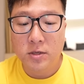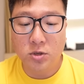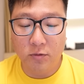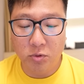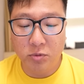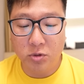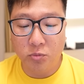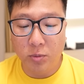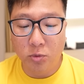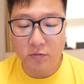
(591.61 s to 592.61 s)
So if we were to
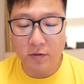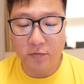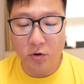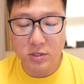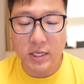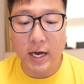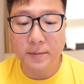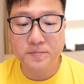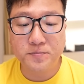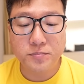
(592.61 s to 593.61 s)
remove the
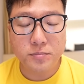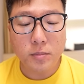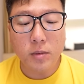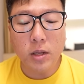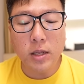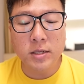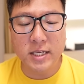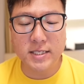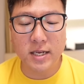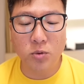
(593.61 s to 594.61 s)
4-star,
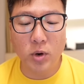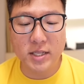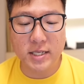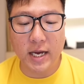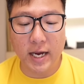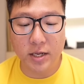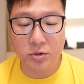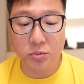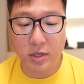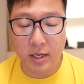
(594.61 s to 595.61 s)
these are the ones that I
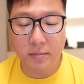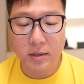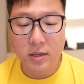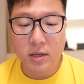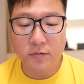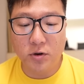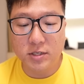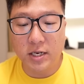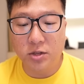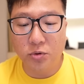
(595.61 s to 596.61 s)
do keep. Of
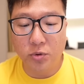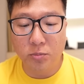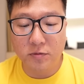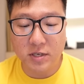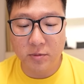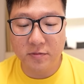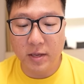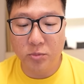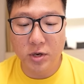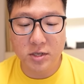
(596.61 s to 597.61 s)
course, I need to remove some of
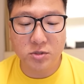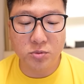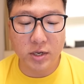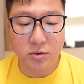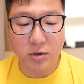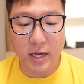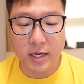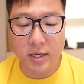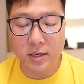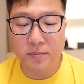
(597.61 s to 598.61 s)
them already. Still, I
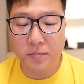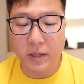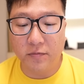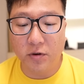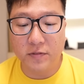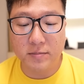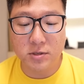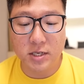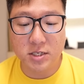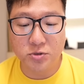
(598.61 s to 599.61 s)
can't evolve them,
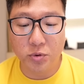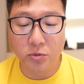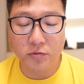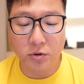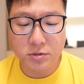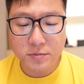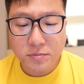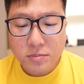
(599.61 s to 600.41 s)
so let's just remove those.